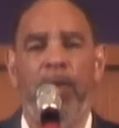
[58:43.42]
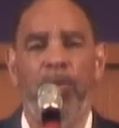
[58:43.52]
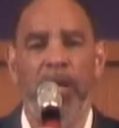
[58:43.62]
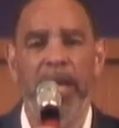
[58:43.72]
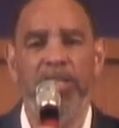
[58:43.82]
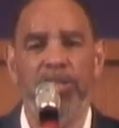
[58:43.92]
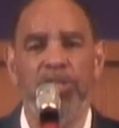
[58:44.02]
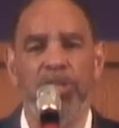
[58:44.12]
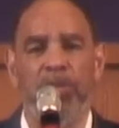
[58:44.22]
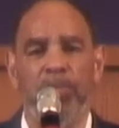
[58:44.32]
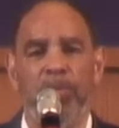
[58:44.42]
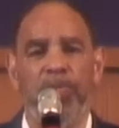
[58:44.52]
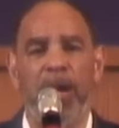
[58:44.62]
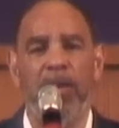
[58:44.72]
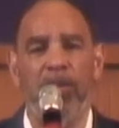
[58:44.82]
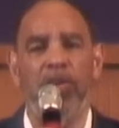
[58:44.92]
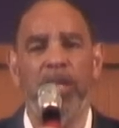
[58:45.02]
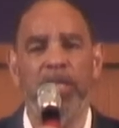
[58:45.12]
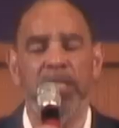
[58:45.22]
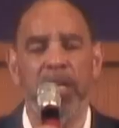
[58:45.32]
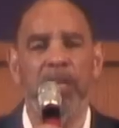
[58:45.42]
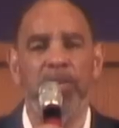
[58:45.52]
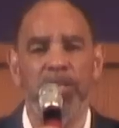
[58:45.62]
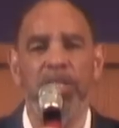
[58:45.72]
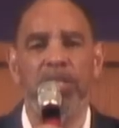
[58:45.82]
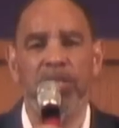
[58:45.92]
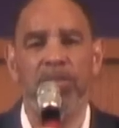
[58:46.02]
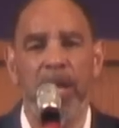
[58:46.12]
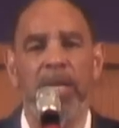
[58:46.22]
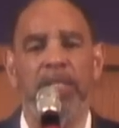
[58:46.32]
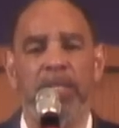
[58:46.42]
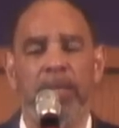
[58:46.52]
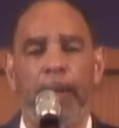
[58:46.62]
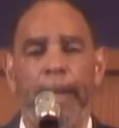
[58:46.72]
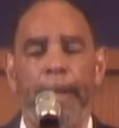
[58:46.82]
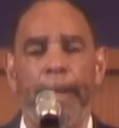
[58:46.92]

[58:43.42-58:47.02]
a relationship with our Lord and Savior Jesus Christ.